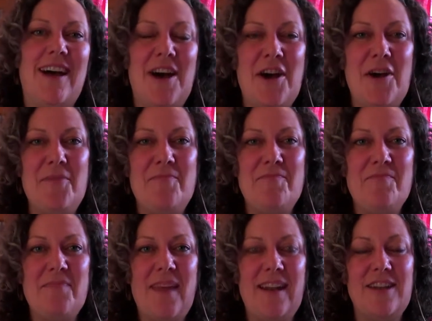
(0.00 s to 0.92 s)

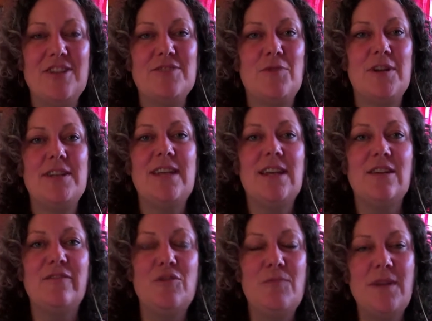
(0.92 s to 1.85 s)
And I just want to take
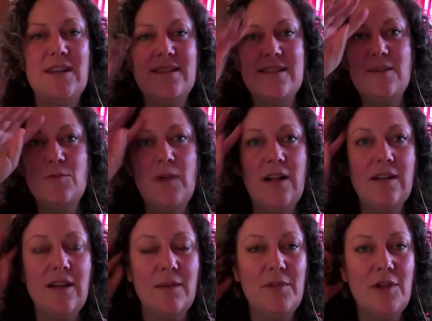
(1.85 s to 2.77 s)
a few minutes to
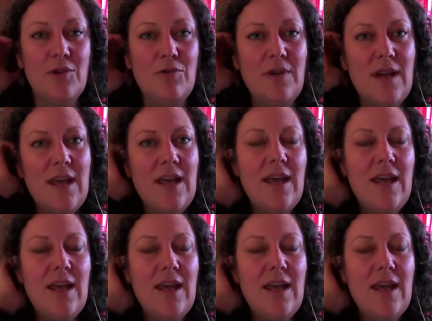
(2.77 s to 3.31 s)
welcome you